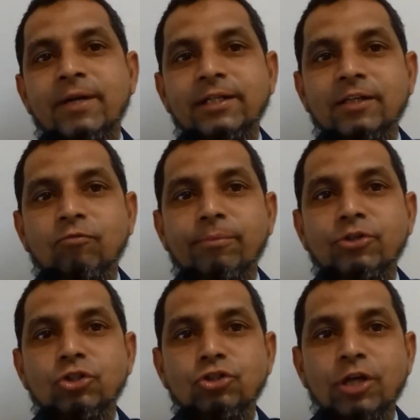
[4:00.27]
Minute
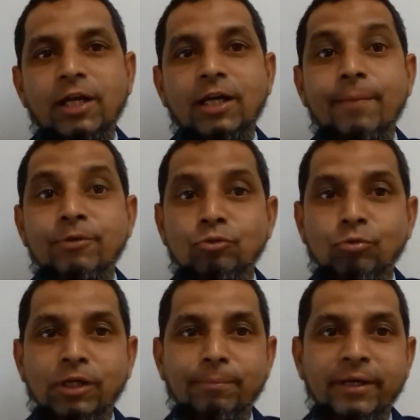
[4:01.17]
Information Channel
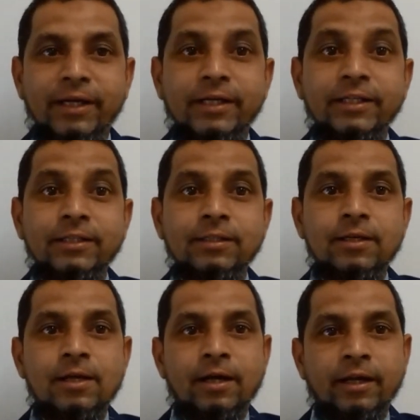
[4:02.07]
episode number 18
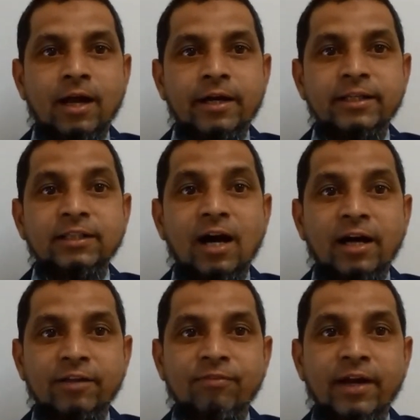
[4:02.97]
regarding the
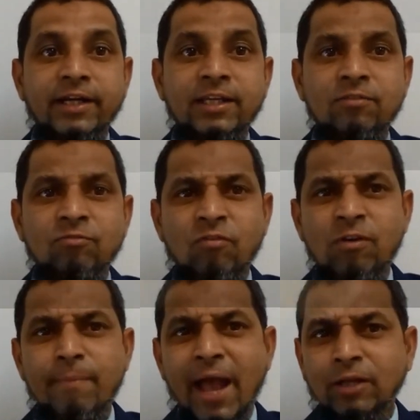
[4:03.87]
RFID. We
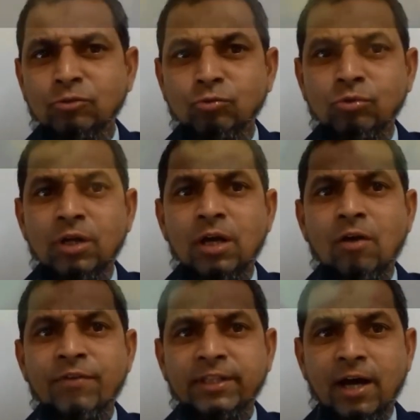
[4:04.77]
will back soon
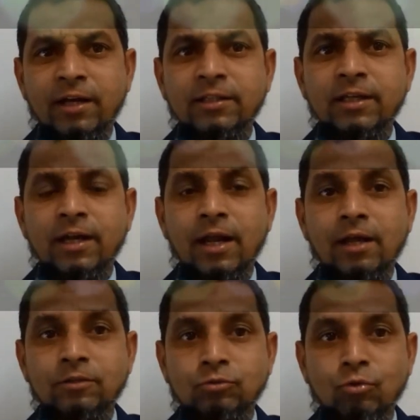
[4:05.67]
with another
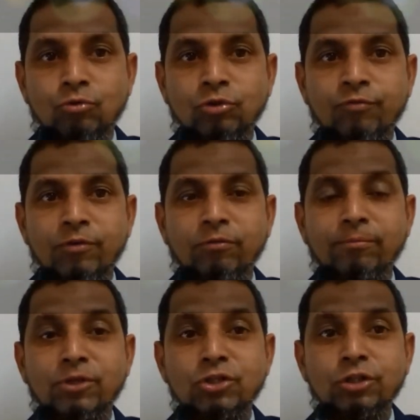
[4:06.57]
source of
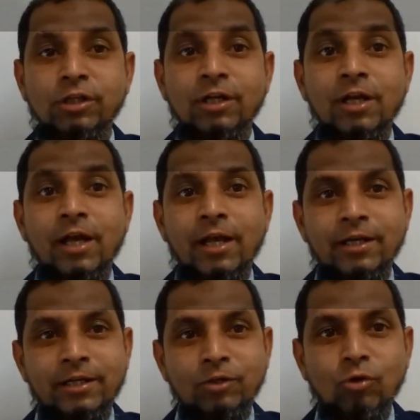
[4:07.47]
information
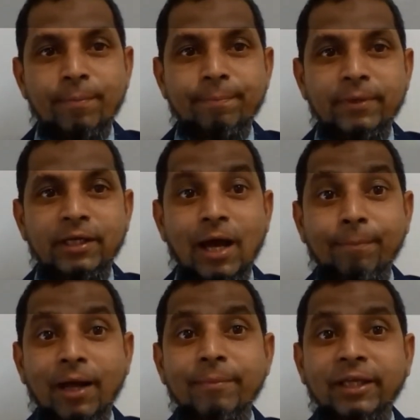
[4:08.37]
in
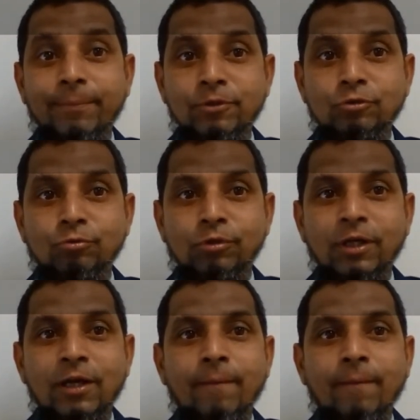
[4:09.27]
upcoming episode.